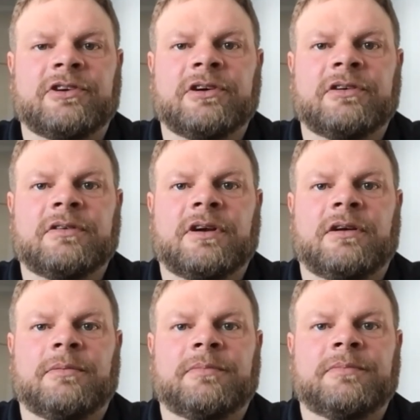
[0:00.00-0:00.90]
They're
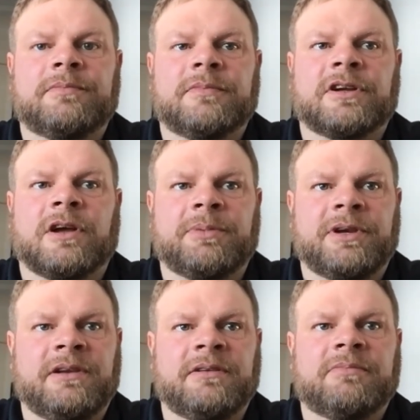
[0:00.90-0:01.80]
a
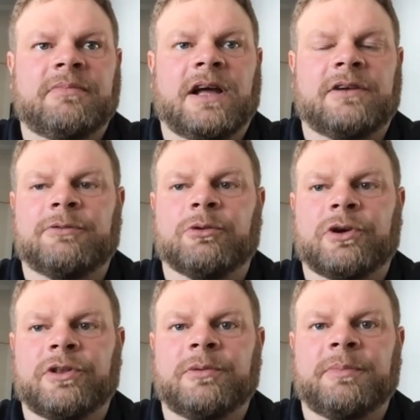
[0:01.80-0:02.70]
company out of
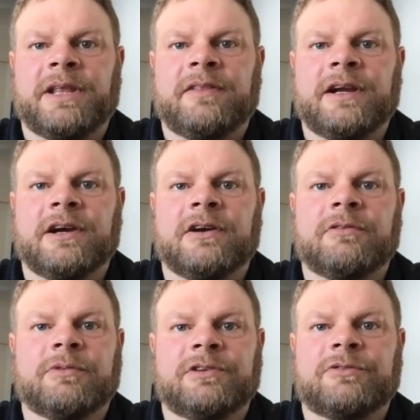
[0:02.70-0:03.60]
Florida. They're made there,
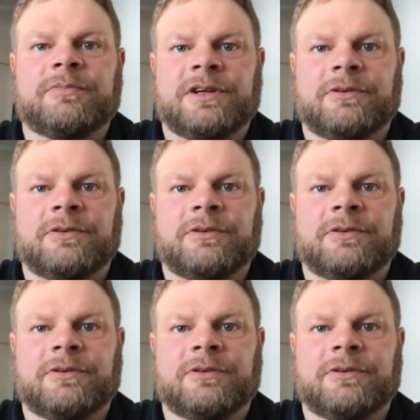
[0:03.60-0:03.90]
which